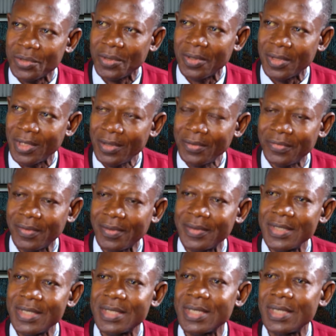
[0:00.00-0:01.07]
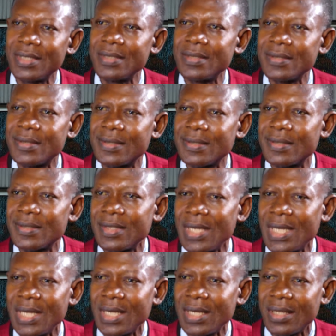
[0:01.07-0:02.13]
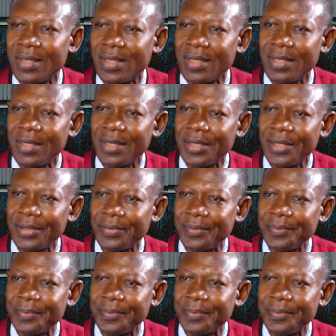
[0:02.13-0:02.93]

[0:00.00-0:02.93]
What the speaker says: So if, for instance, the